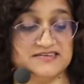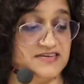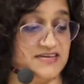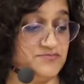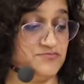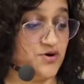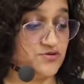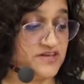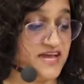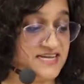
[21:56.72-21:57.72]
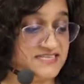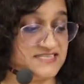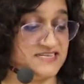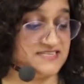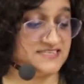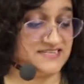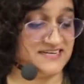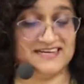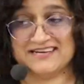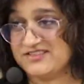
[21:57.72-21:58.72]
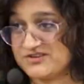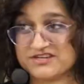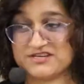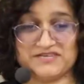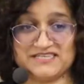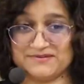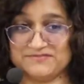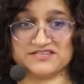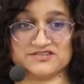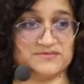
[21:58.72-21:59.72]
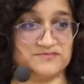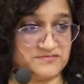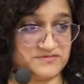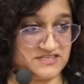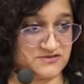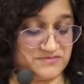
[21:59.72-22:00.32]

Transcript: in both cases, there's going to be some descriptive